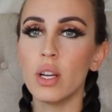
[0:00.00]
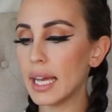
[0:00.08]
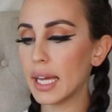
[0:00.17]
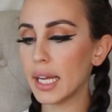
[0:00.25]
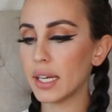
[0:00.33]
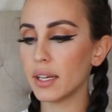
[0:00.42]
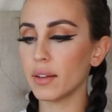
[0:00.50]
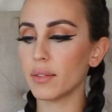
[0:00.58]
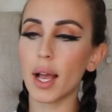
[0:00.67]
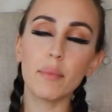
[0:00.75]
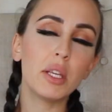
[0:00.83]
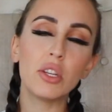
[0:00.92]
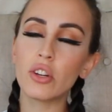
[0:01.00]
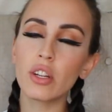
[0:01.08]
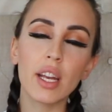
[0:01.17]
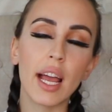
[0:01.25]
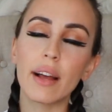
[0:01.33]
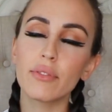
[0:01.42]
And I mean, you're
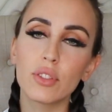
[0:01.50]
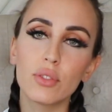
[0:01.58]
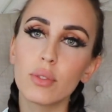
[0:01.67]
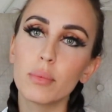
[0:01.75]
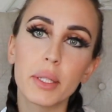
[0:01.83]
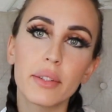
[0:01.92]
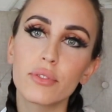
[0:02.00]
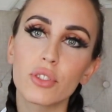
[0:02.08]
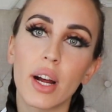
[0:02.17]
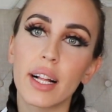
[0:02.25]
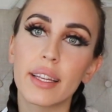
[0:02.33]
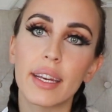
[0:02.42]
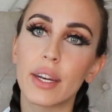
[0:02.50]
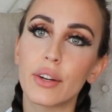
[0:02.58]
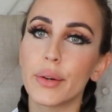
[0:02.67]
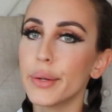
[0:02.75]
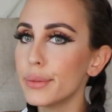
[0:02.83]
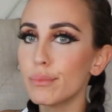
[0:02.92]
gonna have to do a bit of trial and
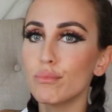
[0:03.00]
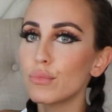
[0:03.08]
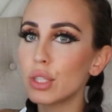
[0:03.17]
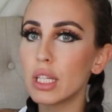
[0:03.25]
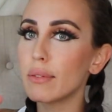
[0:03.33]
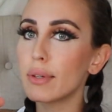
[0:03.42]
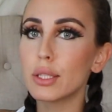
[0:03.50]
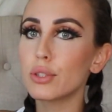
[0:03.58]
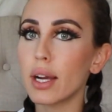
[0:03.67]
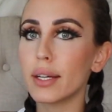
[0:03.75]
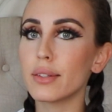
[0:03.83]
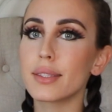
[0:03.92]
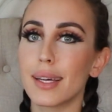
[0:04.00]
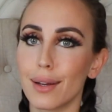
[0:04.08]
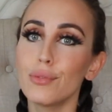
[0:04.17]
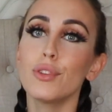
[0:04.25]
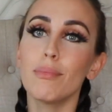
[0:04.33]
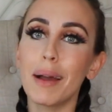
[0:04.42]
error and give it a try
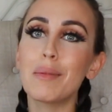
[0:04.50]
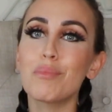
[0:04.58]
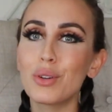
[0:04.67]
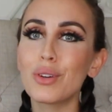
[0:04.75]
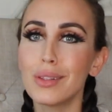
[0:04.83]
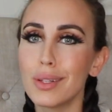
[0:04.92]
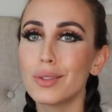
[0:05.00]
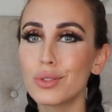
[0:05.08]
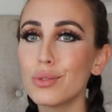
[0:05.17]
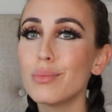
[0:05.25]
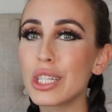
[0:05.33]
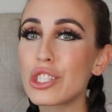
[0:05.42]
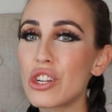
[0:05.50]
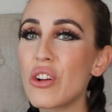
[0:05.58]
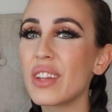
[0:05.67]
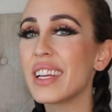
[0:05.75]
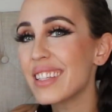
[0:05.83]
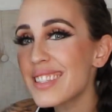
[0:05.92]
yourself. You might put a little too much
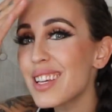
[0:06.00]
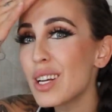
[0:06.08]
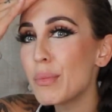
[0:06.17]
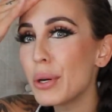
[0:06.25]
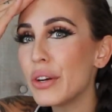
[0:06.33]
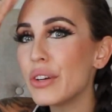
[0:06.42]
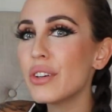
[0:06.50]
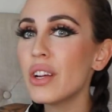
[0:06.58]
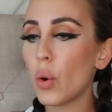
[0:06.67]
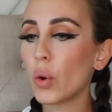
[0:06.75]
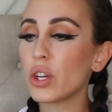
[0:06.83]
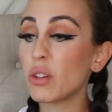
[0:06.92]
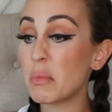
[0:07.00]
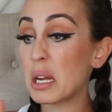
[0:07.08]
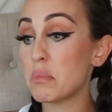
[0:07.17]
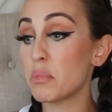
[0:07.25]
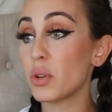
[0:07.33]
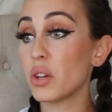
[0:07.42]
salt and it's gonna burn, or you
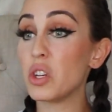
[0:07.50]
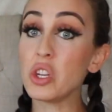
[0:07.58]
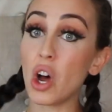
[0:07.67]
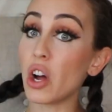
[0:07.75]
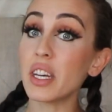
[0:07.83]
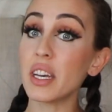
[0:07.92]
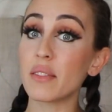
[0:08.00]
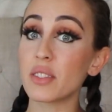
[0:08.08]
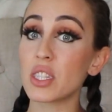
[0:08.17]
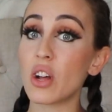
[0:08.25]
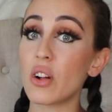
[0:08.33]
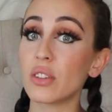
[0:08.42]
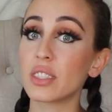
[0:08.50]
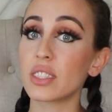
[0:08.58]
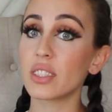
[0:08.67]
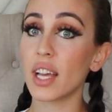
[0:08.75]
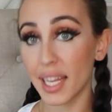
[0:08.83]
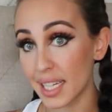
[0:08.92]
might put not enough salt
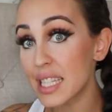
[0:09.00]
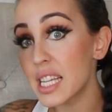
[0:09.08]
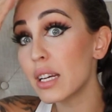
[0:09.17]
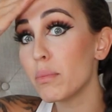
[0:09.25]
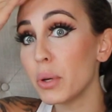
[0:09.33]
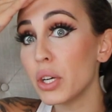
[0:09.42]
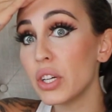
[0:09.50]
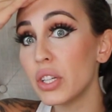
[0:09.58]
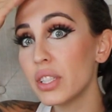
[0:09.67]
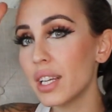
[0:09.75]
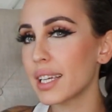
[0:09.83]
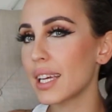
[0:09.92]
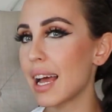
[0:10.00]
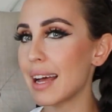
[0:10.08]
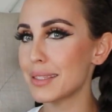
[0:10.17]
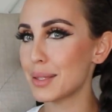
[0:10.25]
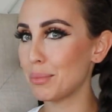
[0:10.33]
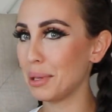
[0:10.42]
and it's gonna burn. Like, it
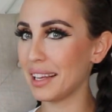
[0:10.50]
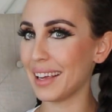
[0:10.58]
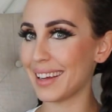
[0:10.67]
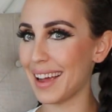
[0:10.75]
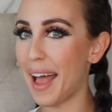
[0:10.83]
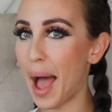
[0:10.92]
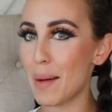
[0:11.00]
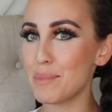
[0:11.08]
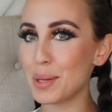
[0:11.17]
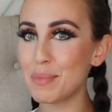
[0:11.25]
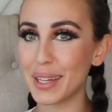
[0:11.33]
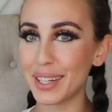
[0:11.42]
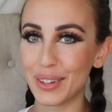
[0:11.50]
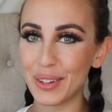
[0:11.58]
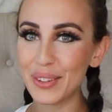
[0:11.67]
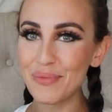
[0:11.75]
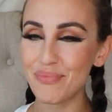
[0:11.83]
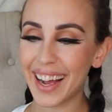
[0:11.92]
has to be like a happy
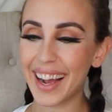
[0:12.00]
middle.